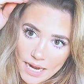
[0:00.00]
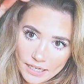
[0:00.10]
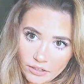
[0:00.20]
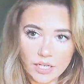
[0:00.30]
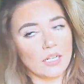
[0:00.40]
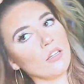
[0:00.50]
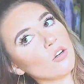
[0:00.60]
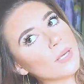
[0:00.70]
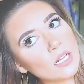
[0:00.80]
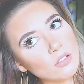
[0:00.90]
higher and a
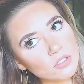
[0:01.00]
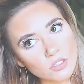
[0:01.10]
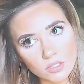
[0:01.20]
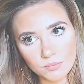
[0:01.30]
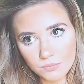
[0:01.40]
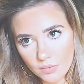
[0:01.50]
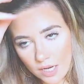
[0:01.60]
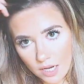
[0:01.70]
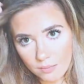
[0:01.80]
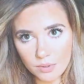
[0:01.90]
little bit closer
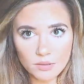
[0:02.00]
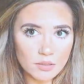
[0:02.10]
up.